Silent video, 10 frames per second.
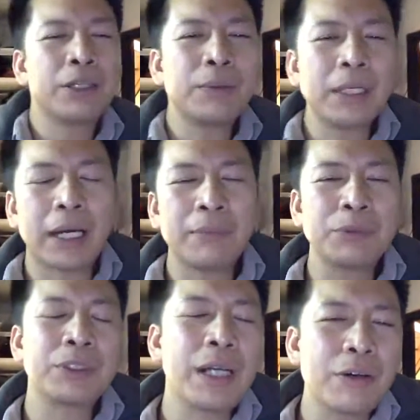know what?
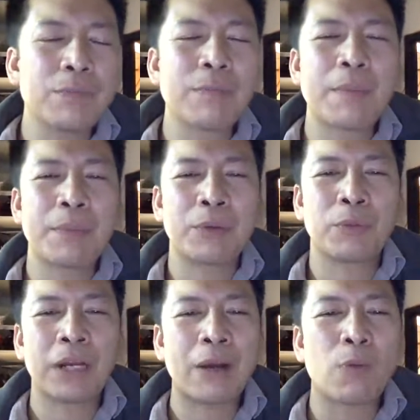I'm trying to remember
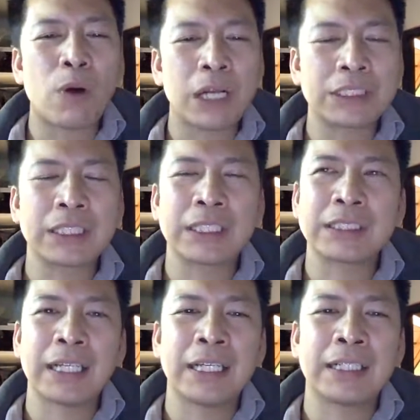when I watched
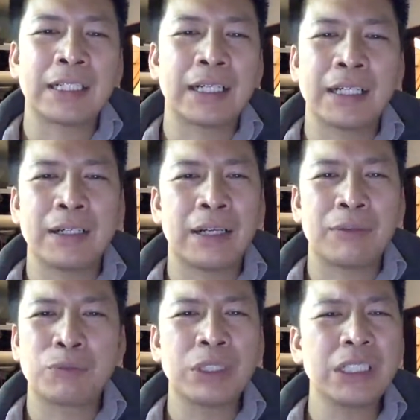this, and
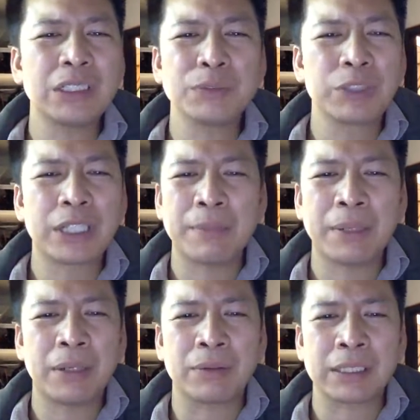when did this movie come
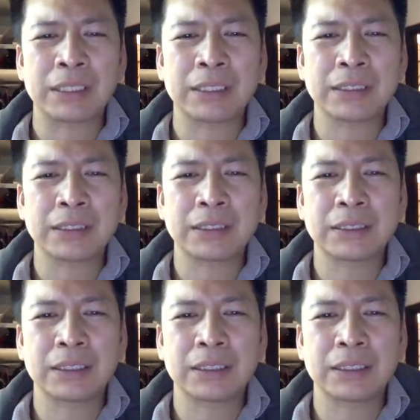out? Like this.